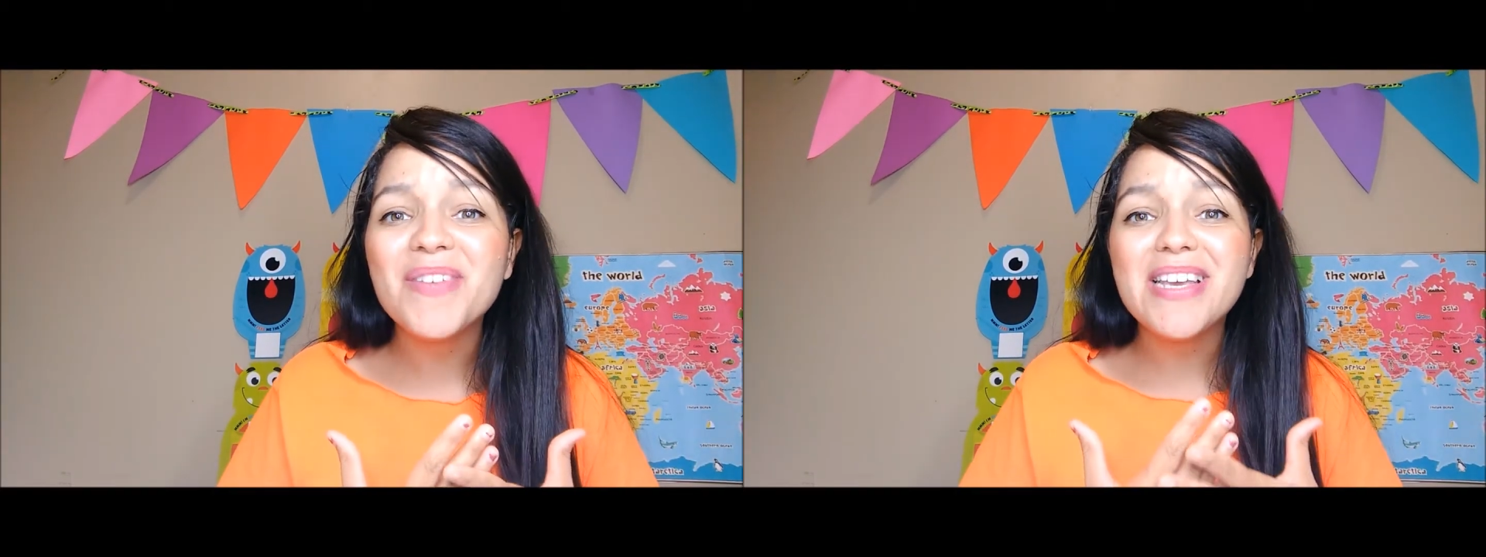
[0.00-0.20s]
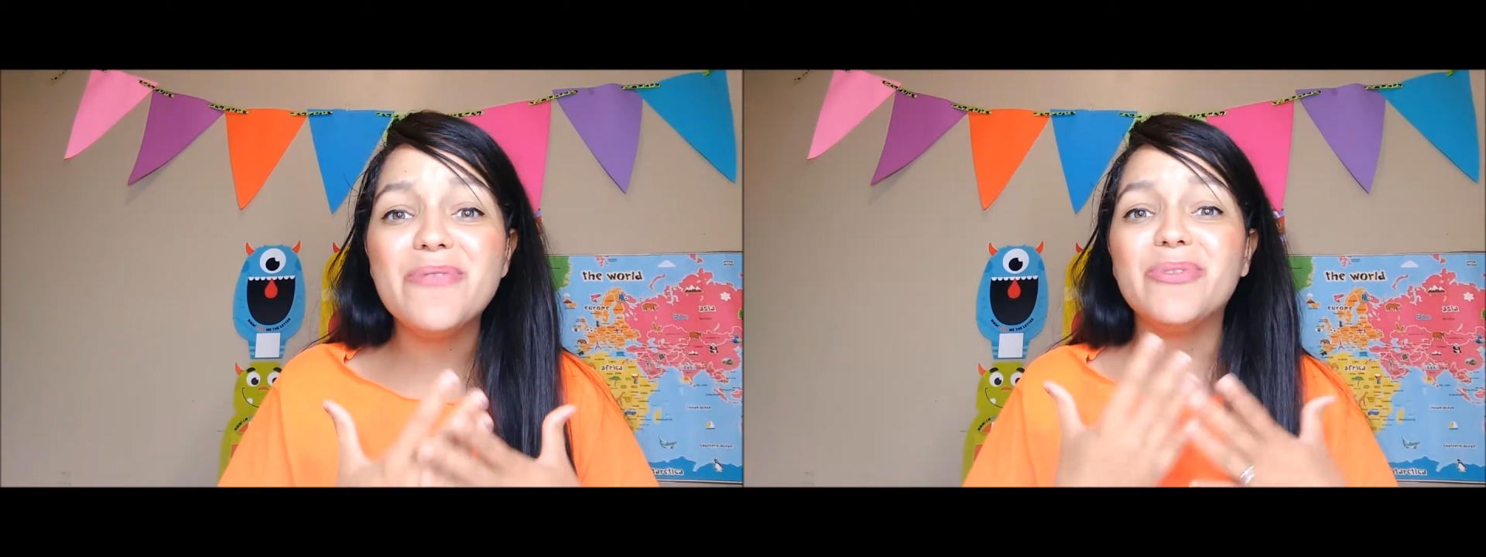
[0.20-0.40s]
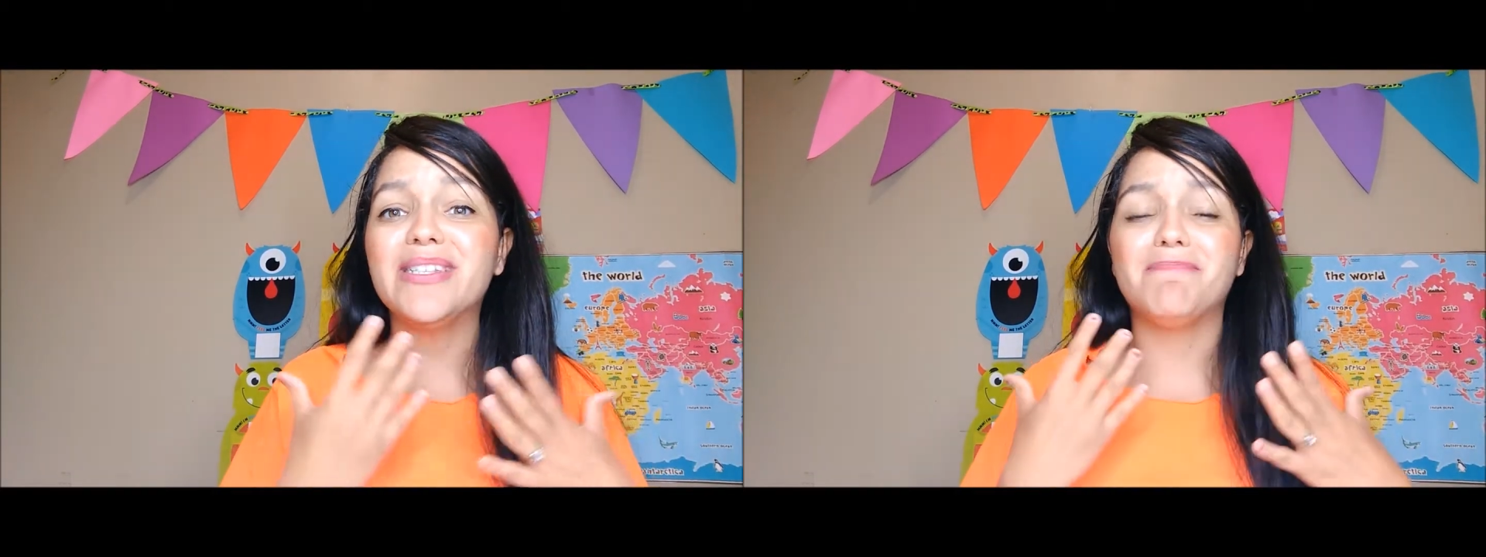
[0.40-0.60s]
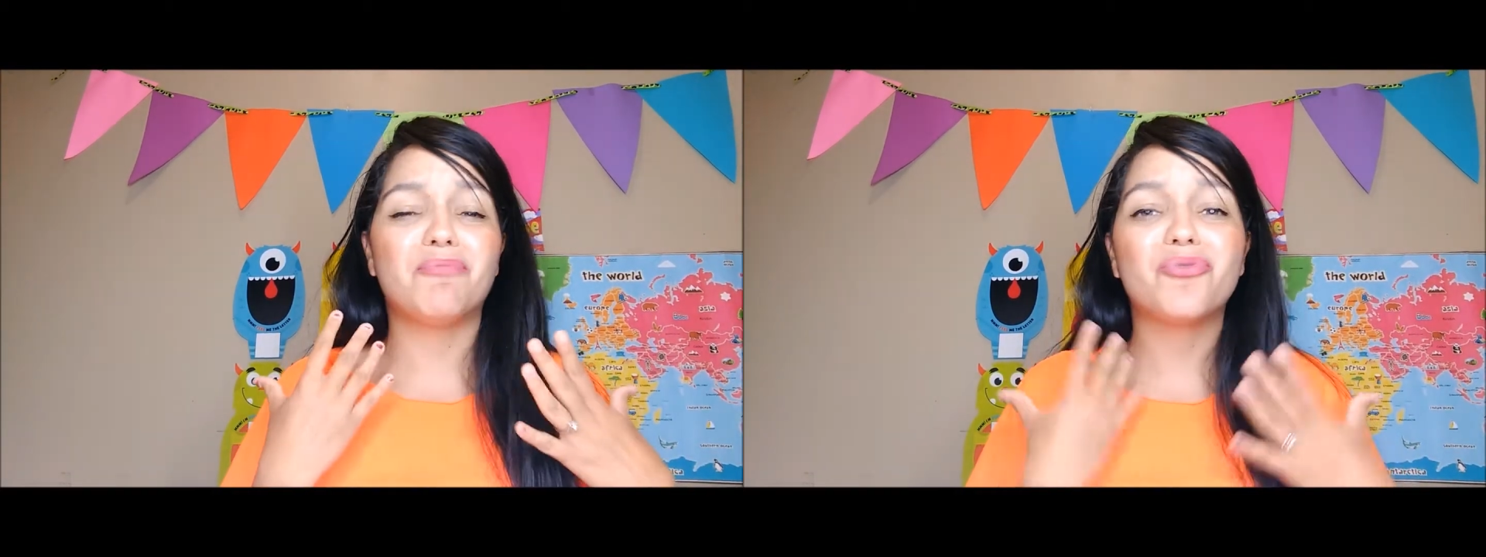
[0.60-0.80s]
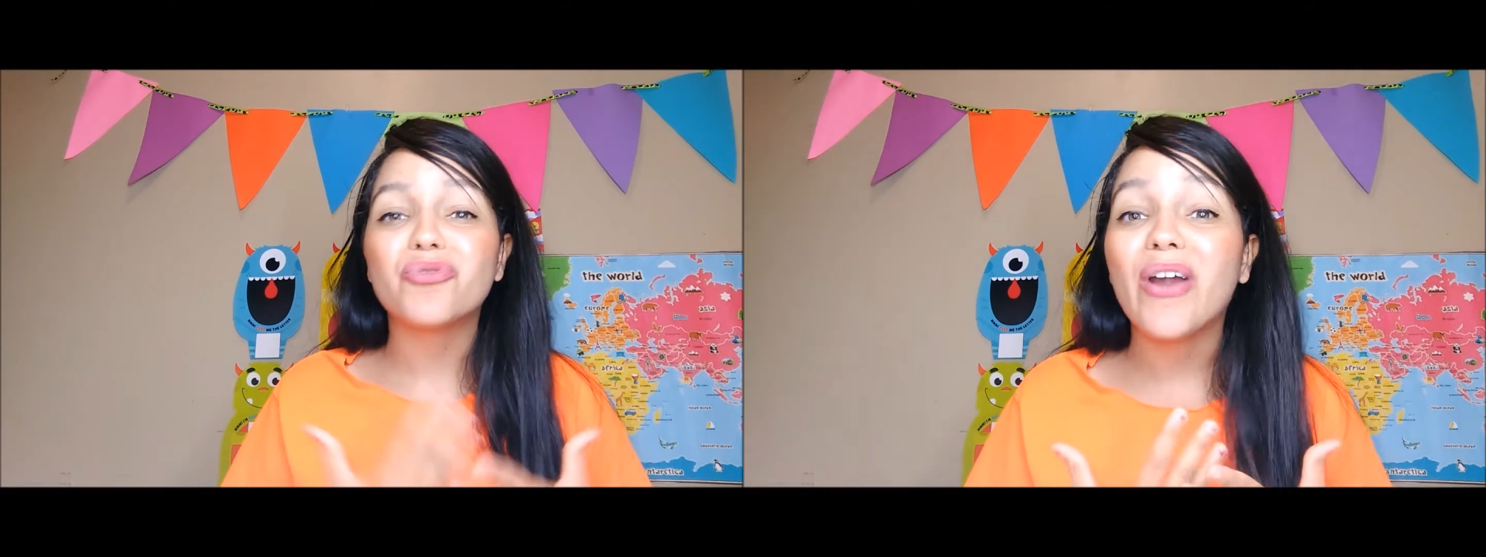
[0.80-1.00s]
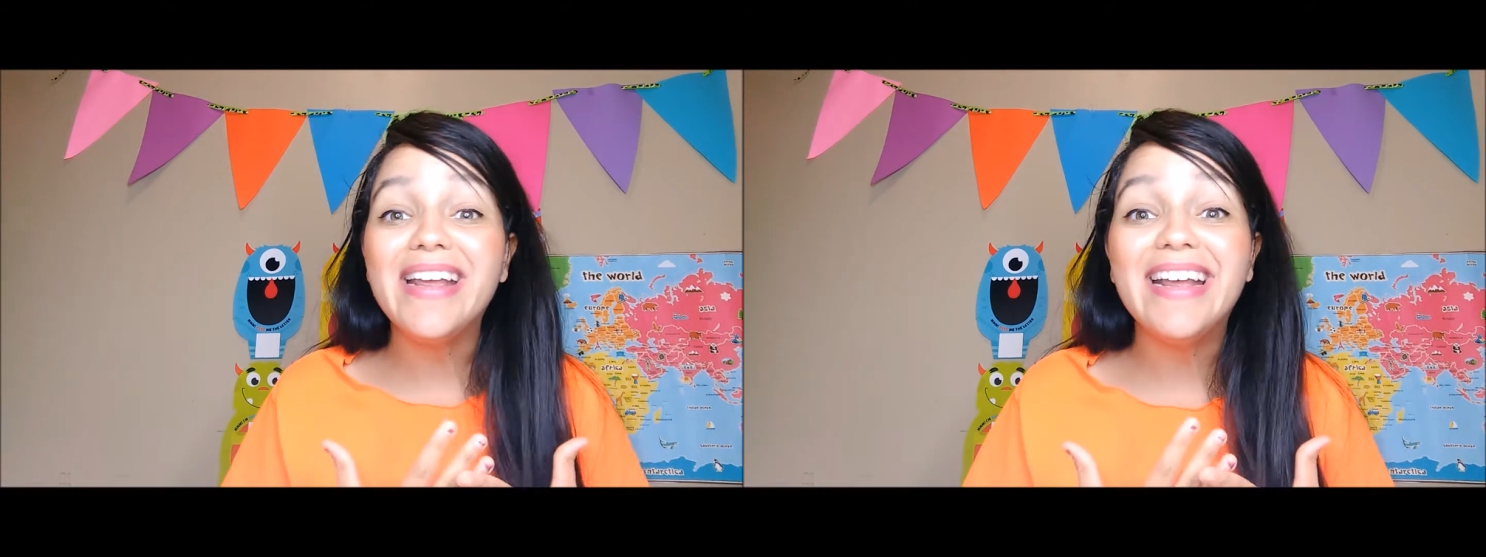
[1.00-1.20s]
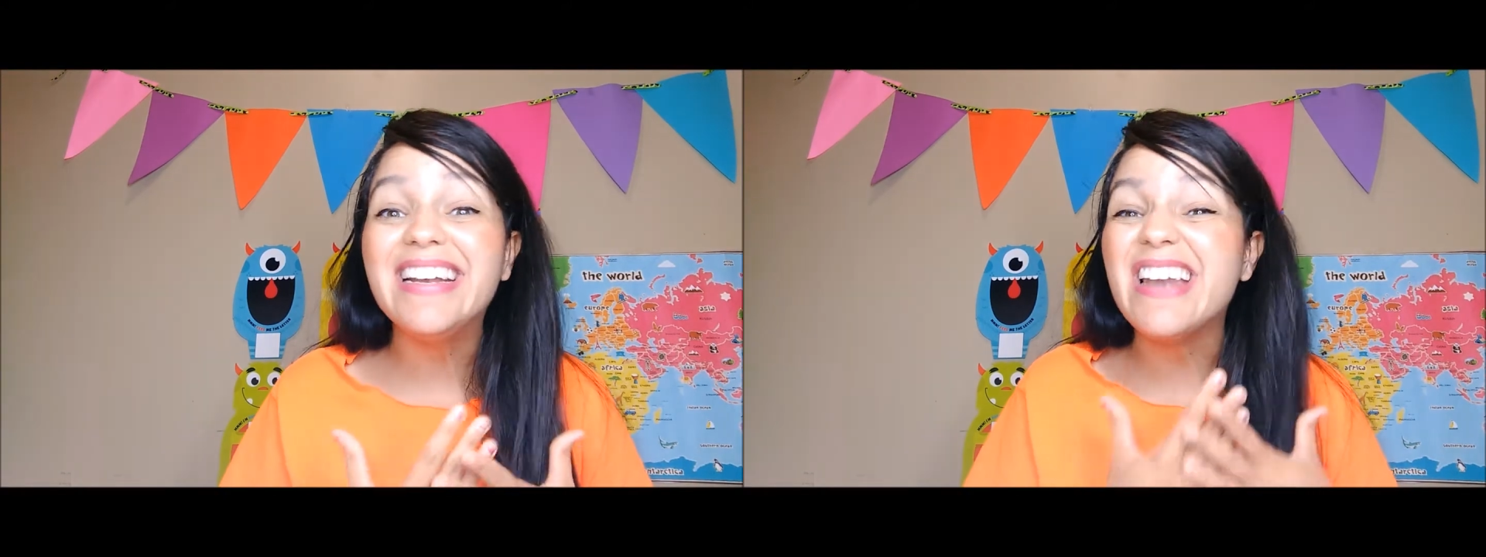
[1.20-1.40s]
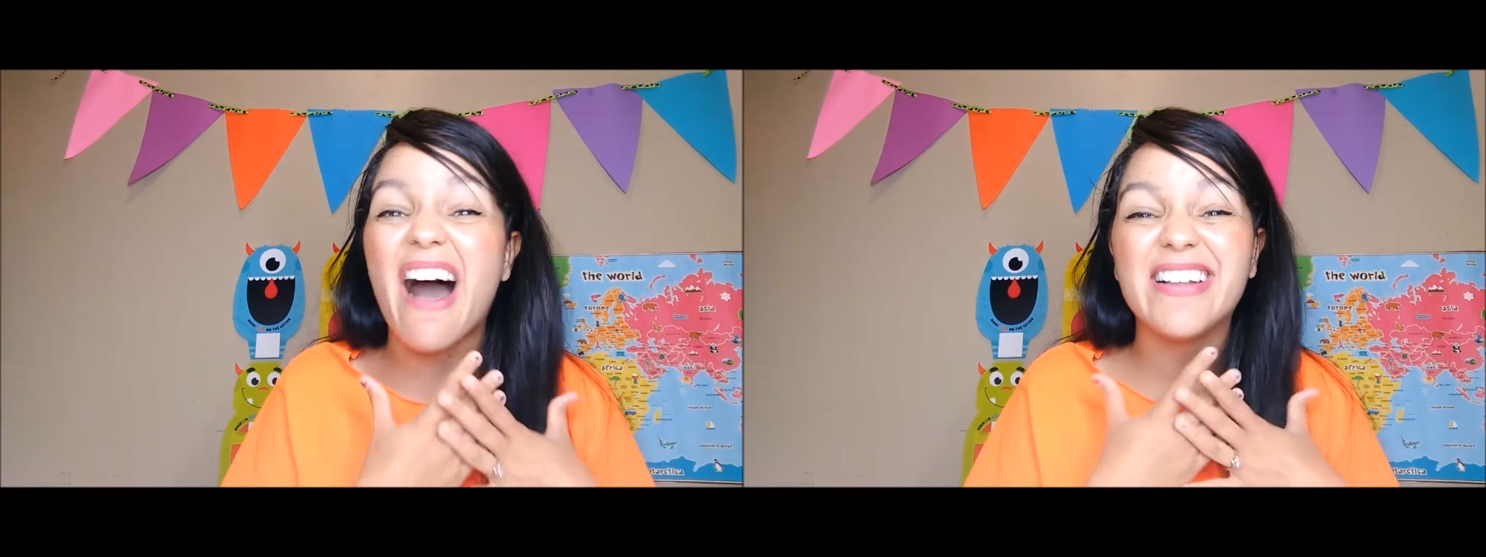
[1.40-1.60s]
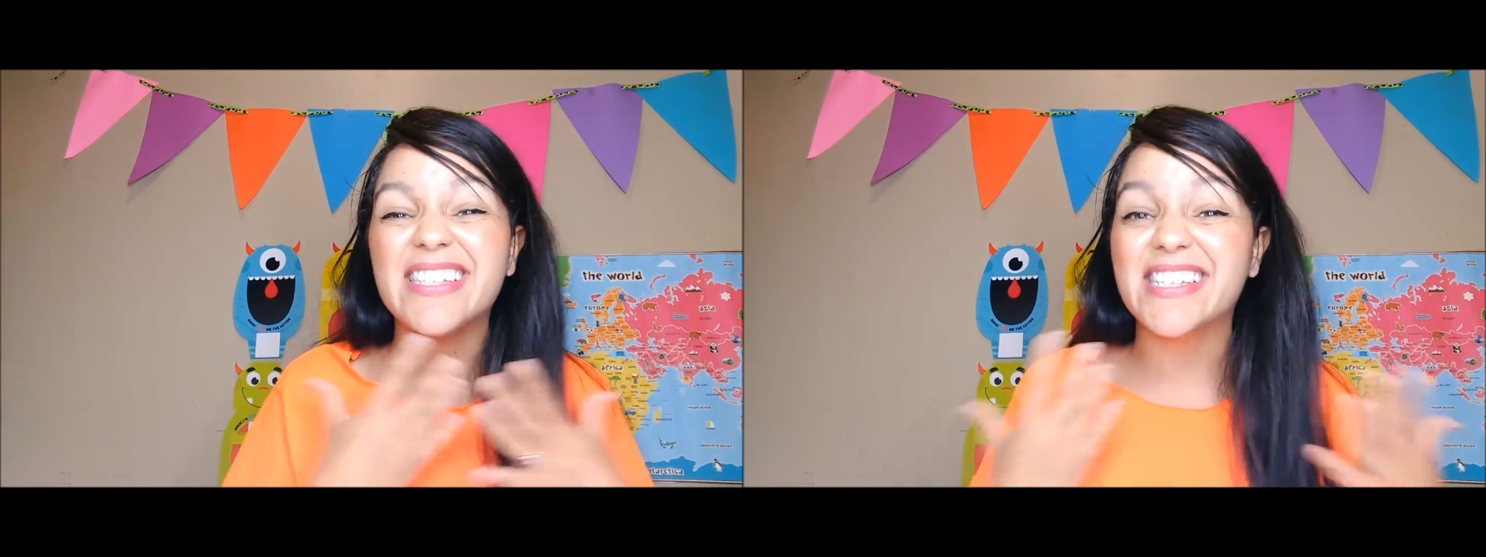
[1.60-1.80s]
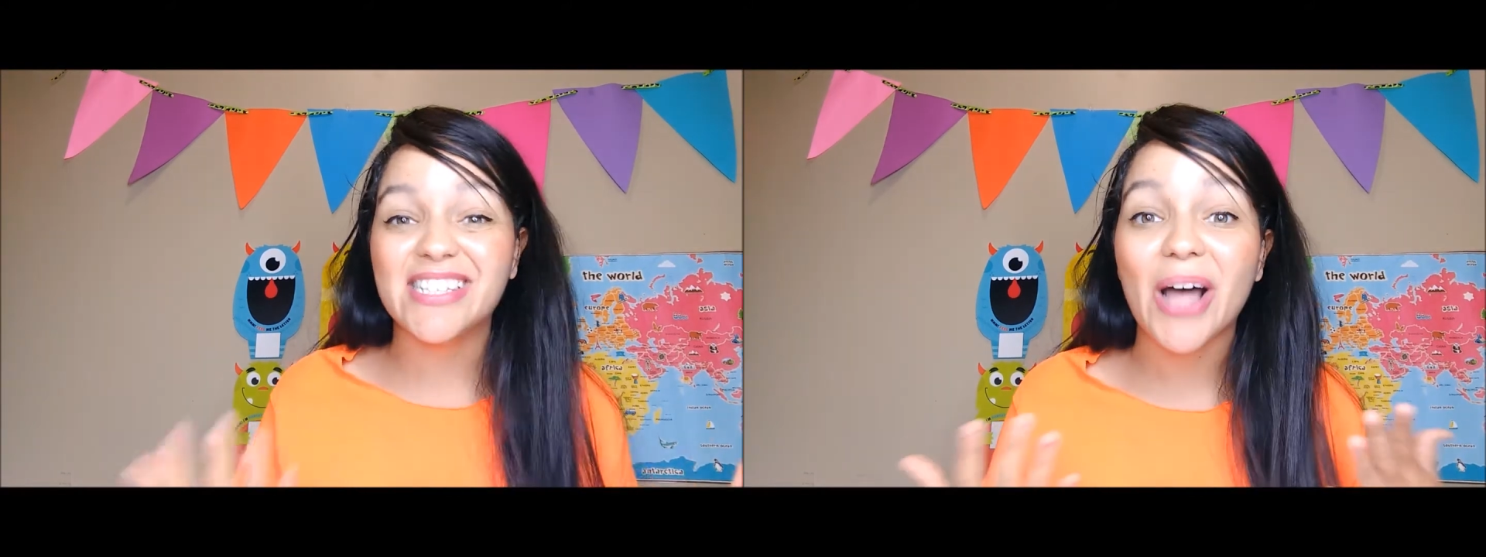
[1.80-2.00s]
He was praying
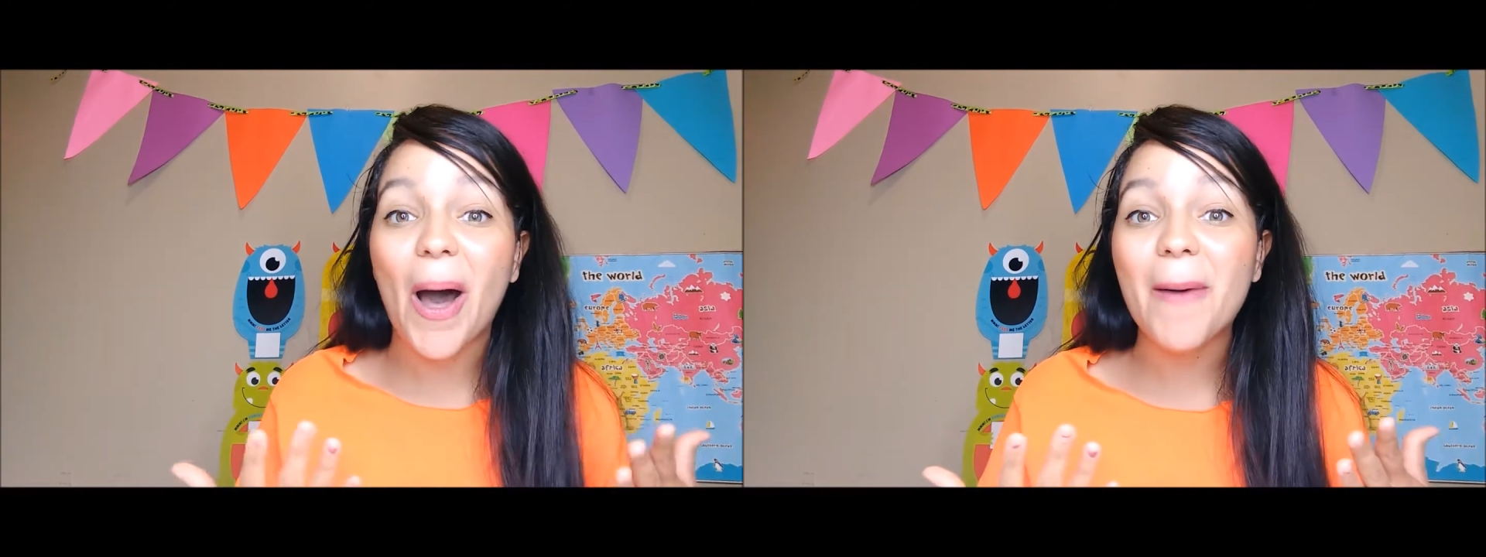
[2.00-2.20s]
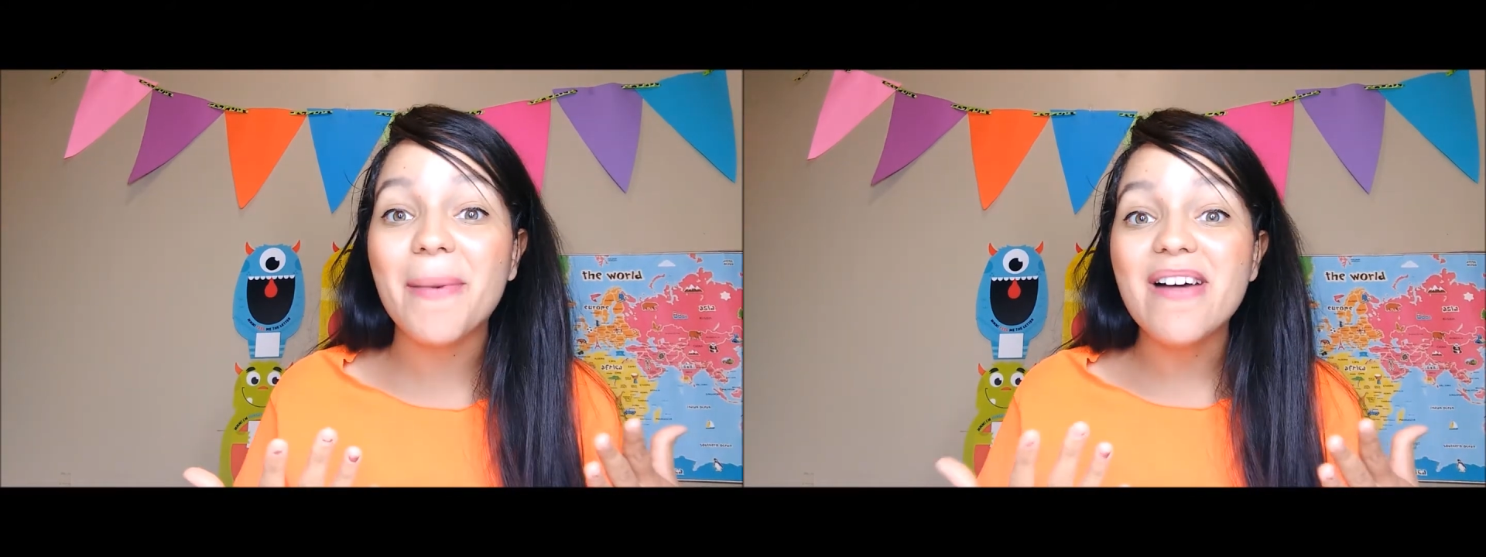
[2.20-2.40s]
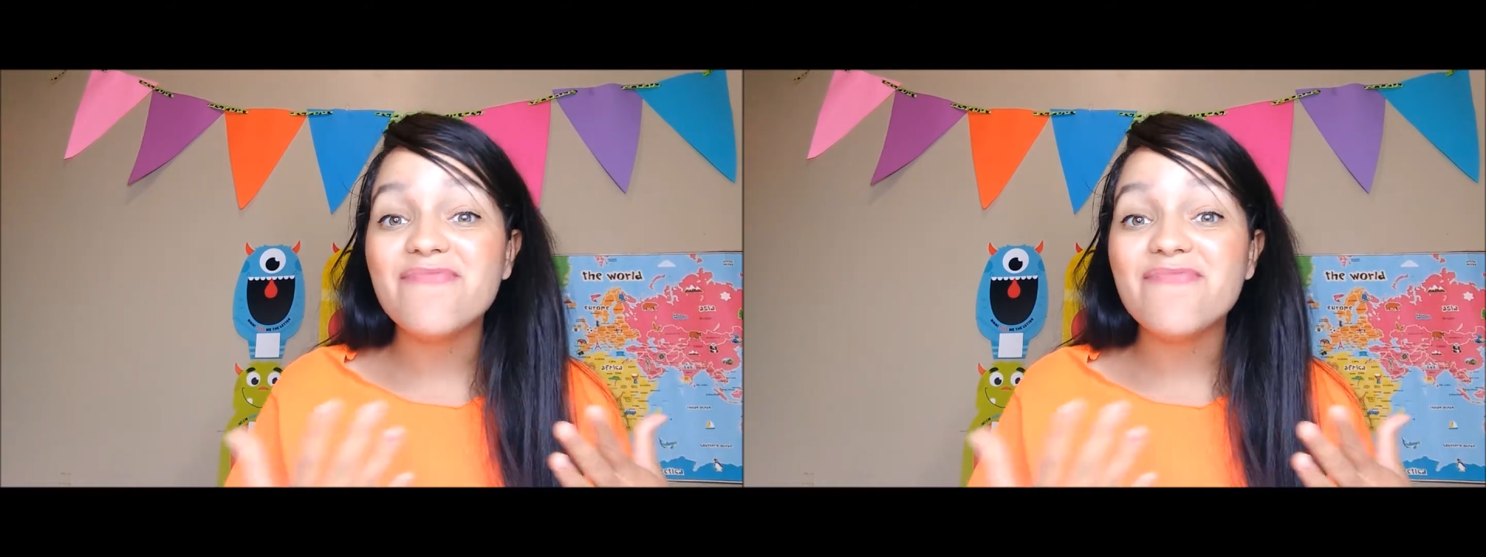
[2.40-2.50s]
nonstop.